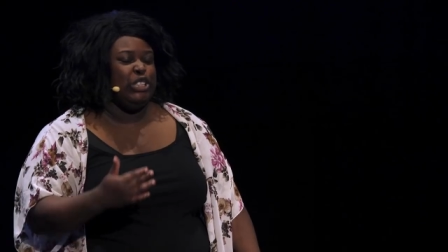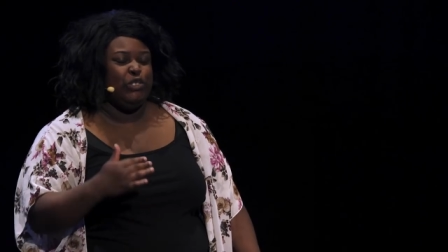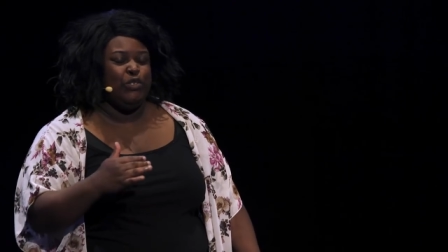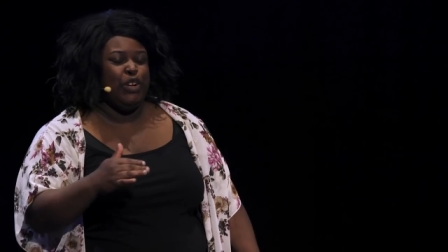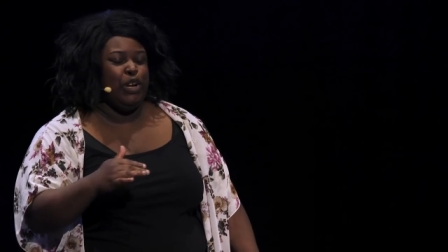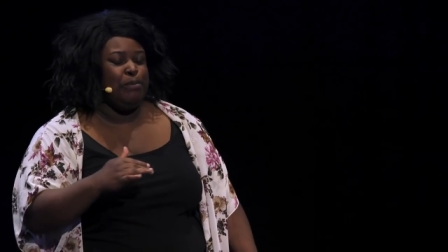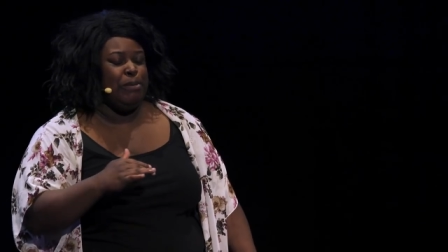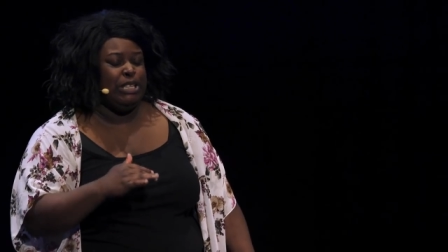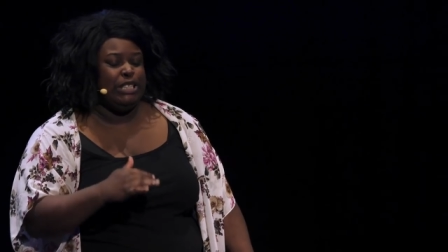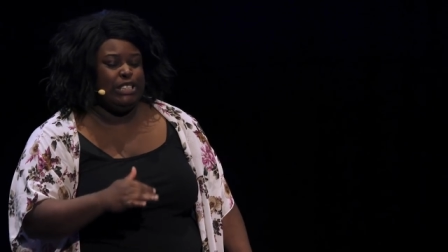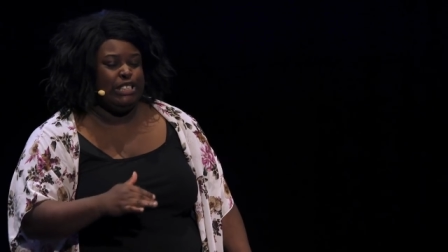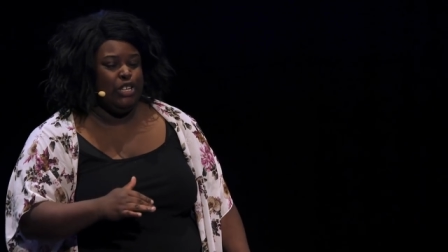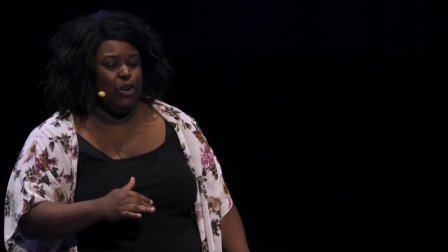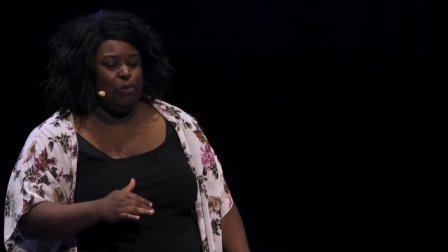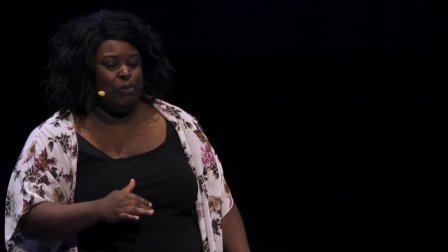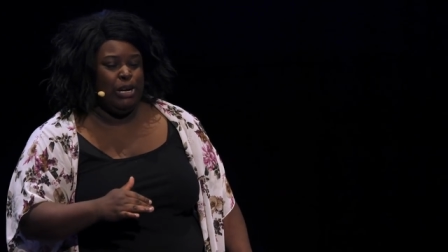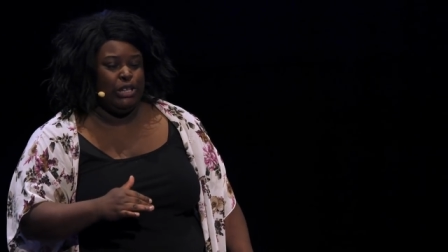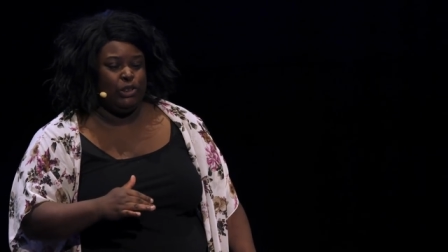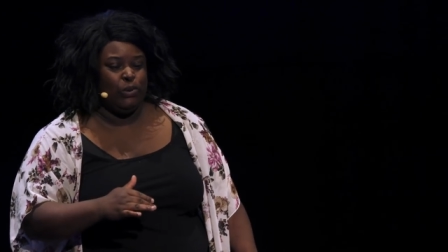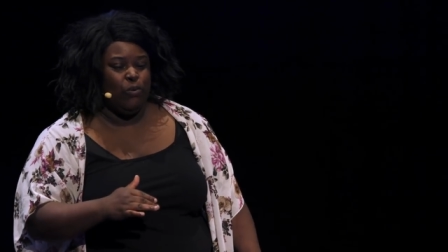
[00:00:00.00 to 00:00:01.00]
this would have been
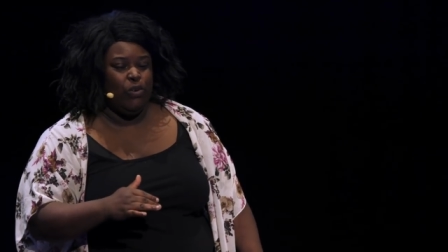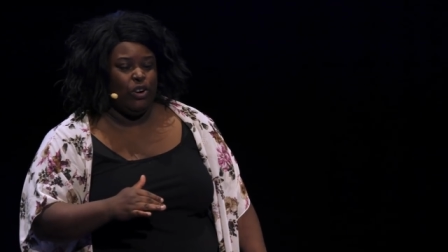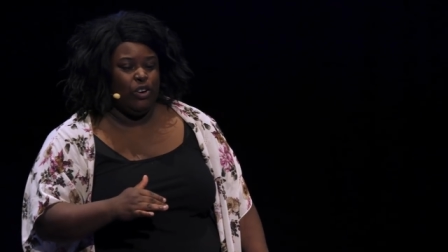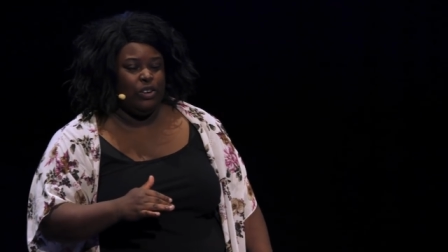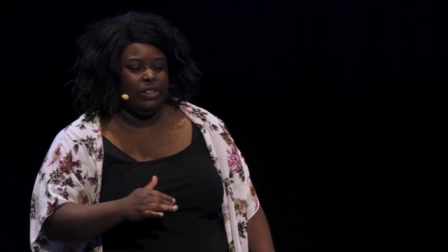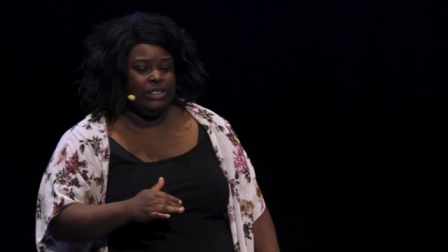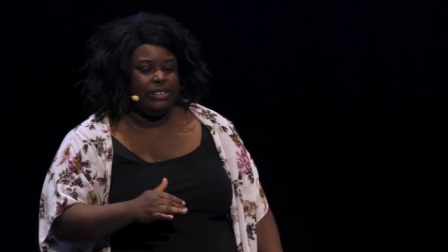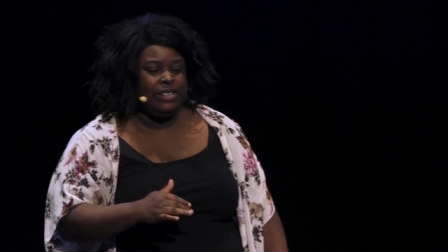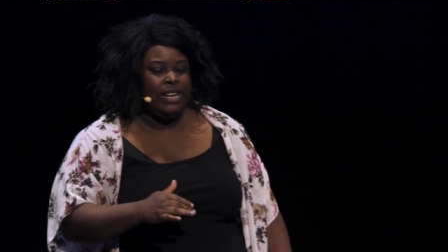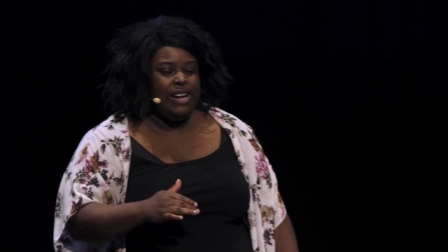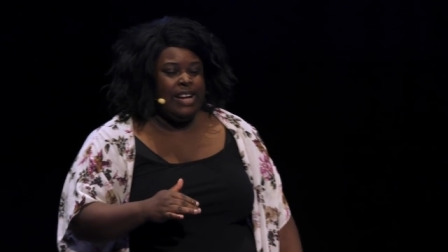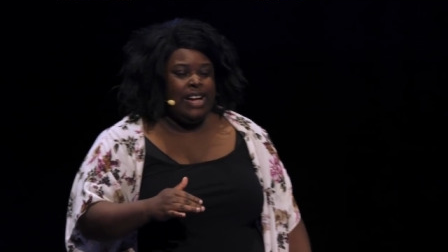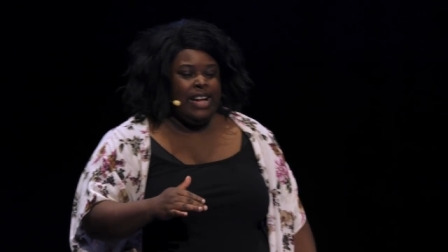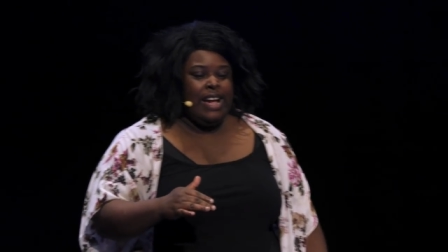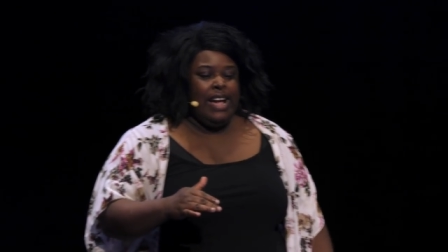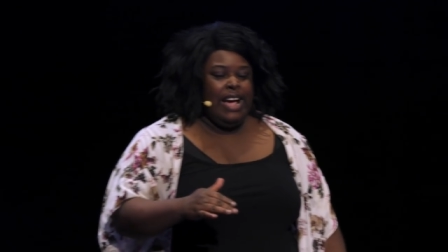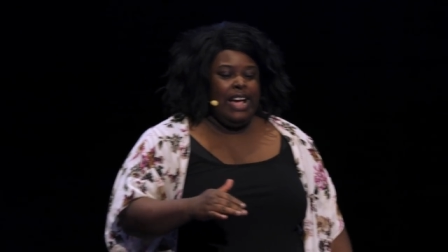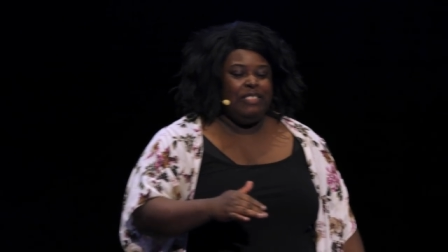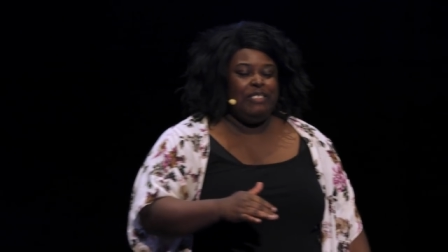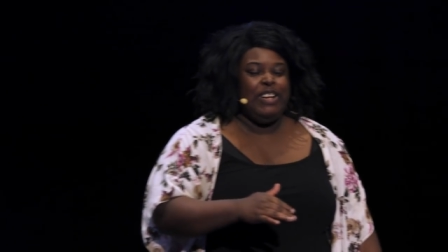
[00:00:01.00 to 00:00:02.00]
so much worse.
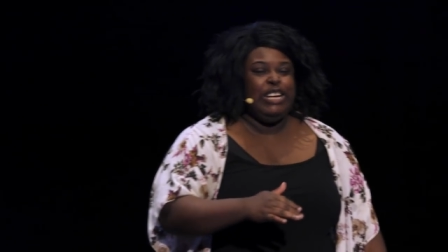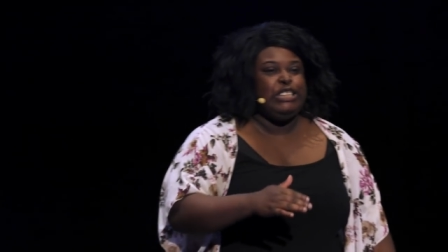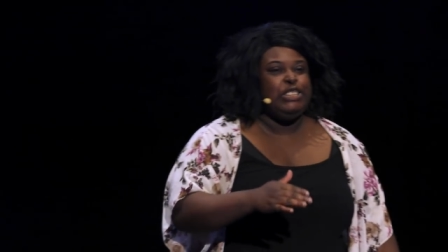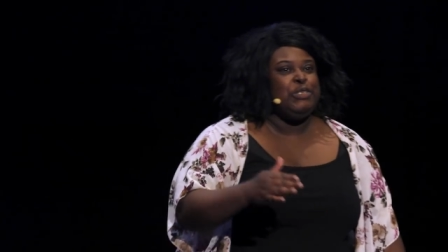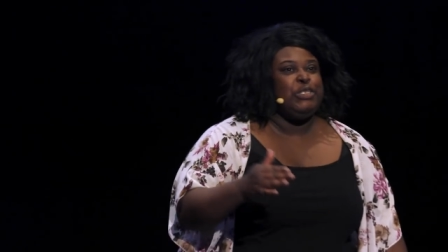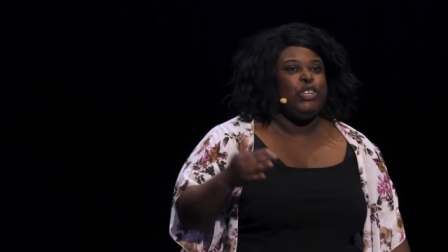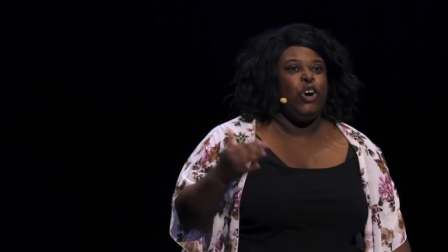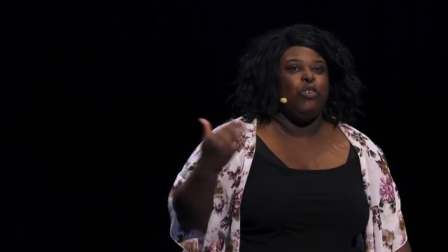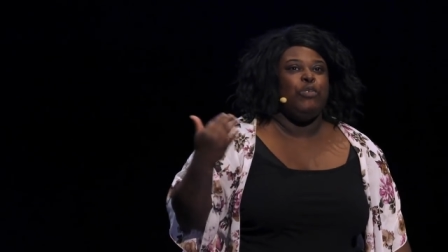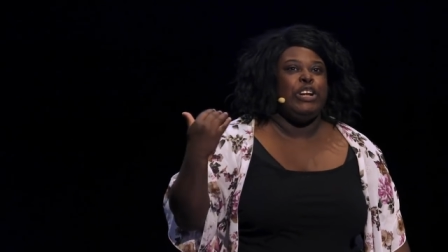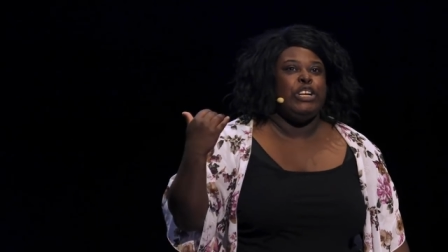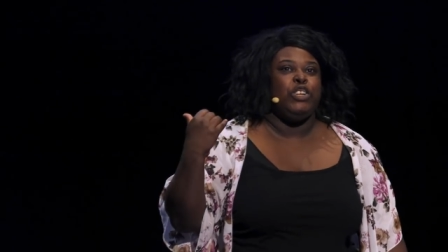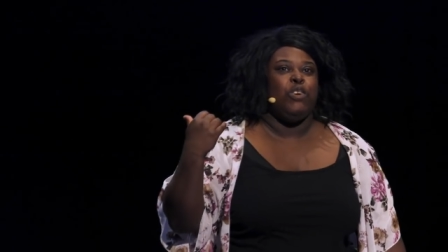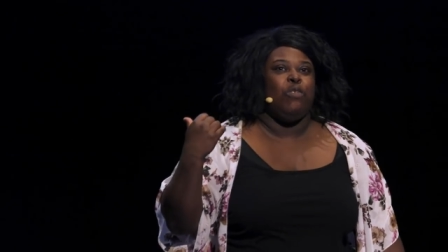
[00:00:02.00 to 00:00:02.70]
And this was only